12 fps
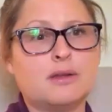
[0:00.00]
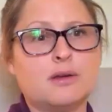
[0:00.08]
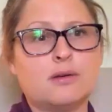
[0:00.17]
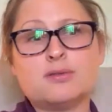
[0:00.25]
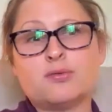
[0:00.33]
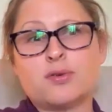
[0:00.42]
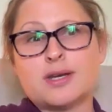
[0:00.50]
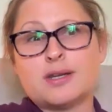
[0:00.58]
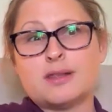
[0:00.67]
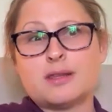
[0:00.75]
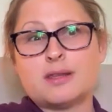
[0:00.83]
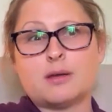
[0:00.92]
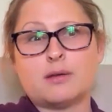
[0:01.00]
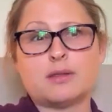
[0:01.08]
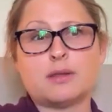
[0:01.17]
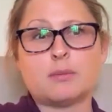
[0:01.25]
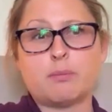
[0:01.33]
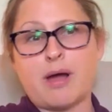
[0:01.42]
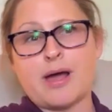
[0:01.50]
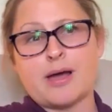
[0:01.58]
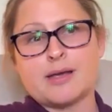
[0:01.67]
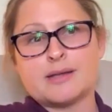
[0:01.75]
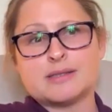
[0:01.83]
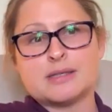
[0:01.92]
there is fun in the
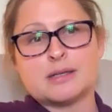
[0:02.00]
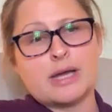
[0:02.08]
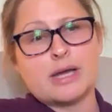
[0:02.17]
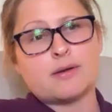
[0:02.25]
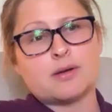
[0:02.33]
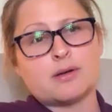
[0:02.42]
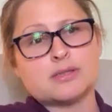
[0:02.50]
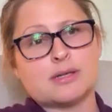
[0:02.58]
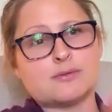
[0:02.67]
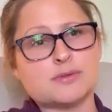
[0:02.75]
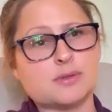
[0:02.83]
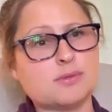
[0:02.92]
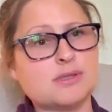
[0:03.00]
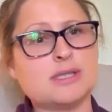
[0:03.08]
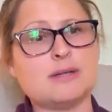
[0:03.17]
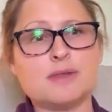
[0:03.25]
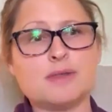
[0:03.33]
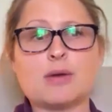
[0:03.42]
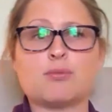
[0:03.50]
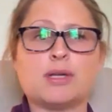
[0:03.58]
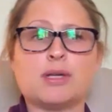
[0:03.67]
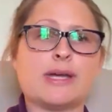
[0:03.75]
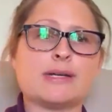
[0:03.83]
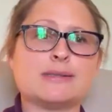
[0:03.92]
pause and allowing ourselves to receive in that